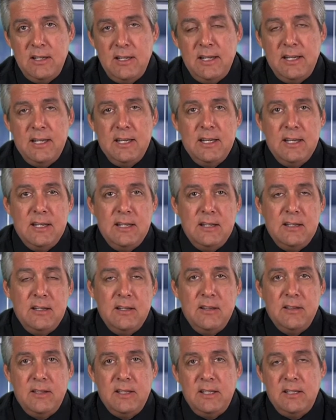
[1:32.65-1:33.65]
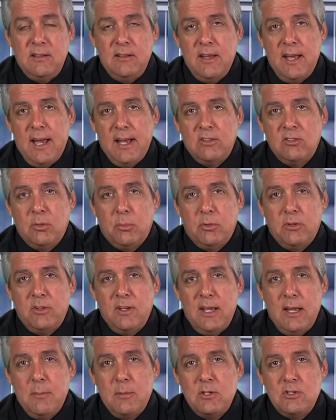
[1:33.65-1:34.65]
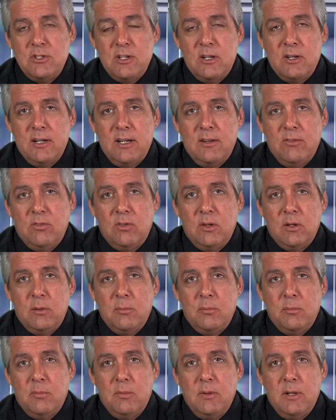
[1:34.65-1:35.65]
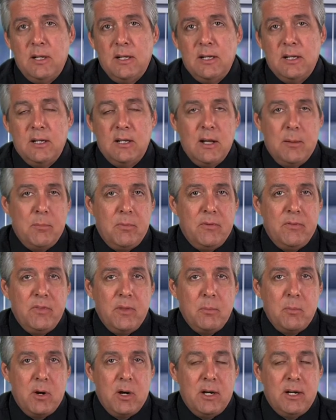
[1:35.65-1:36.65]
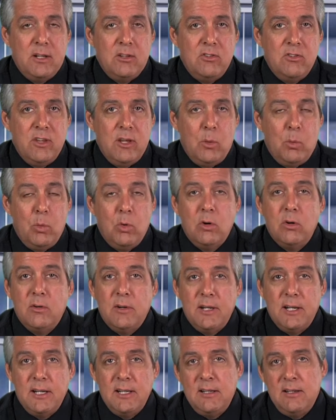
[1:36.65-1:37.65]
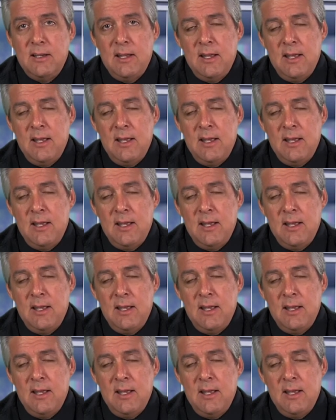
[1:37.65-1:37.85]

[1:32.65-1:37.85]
in the taxable damage area from a couple of the markets that were in it,